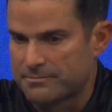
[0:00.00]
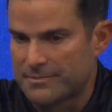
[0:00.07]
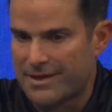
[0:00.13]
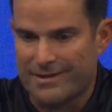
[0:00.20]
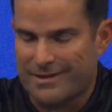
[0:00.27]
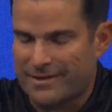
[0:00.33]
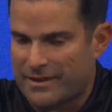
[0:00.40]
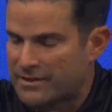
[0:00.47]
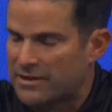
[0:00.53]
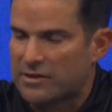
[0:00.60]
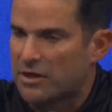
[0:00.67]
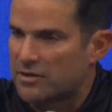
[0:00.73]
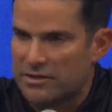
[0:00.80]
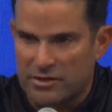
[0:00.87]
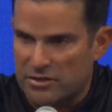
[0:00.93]

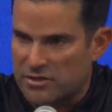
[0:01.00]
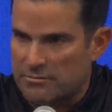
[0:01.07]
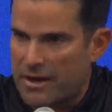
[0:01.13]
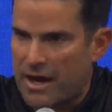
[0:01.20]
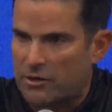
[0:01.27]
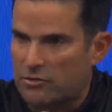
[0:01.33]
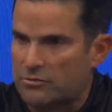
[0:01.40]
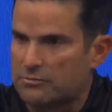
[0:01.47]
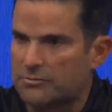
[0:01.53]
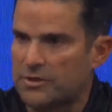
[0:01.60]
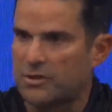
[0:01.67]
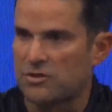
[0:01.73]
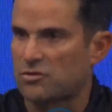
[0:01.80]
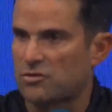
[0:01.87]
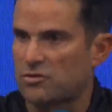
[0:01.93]
It doesn't matter
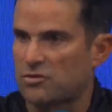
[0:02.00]
because for